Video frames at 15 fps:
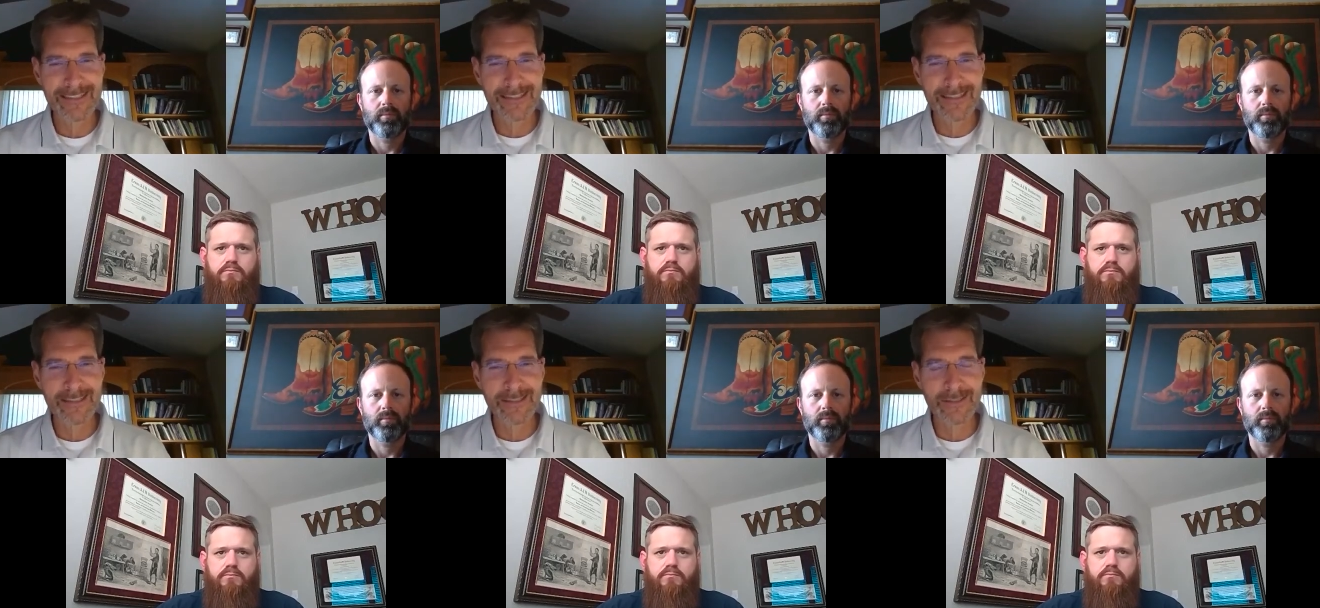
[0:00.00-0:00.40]

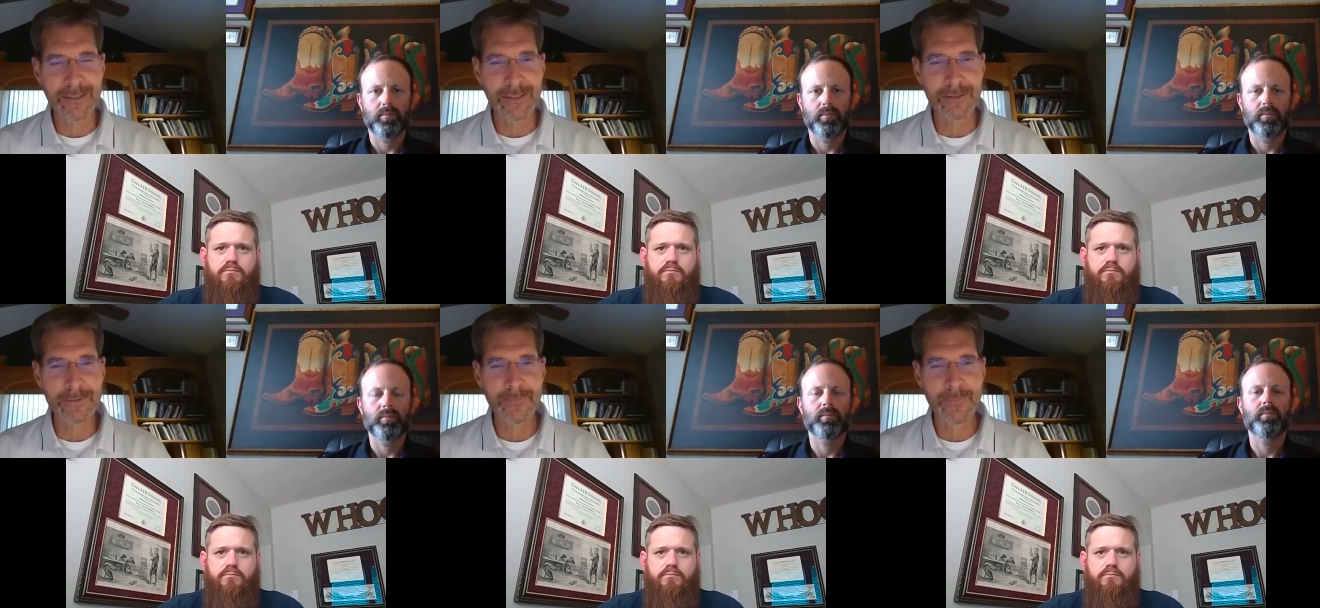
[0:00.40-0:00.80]
Speaker 1: you know,
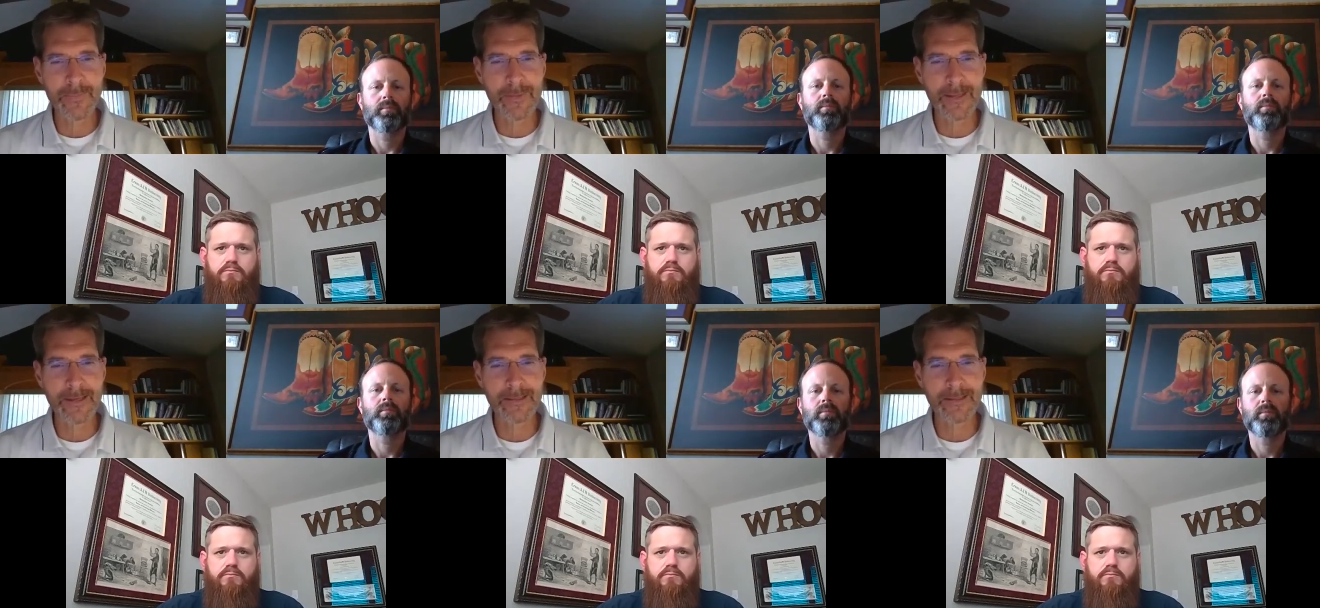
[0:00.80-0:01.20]

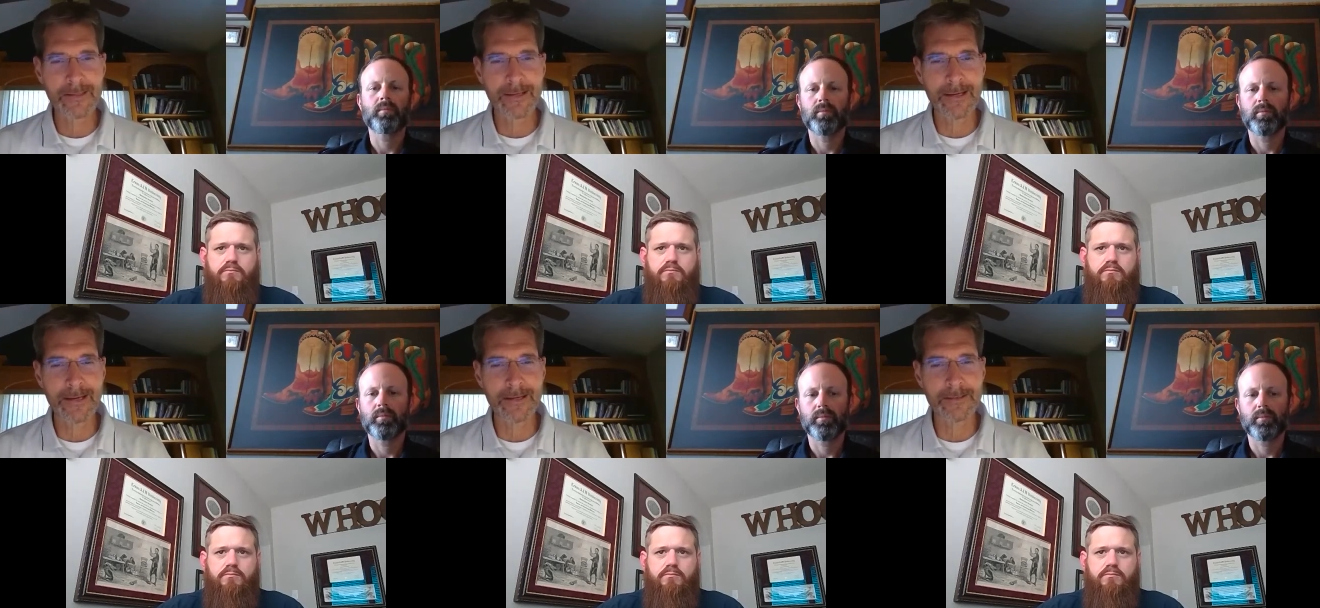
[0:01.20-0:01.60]
they
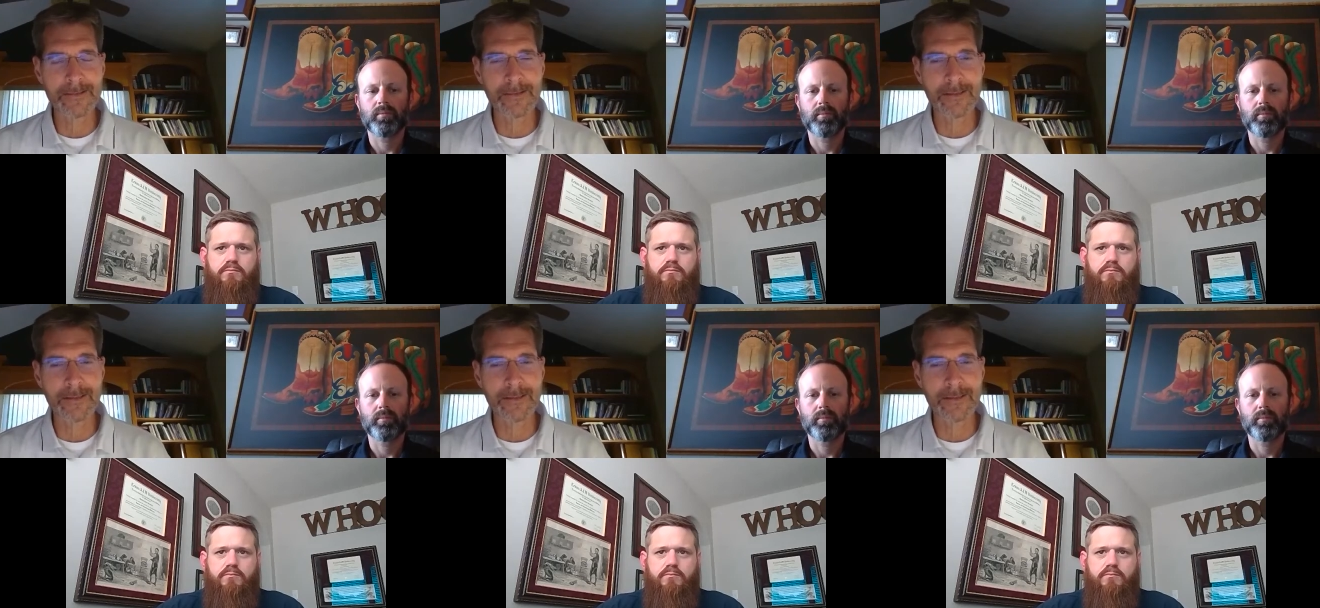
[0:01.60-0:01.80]
uh, they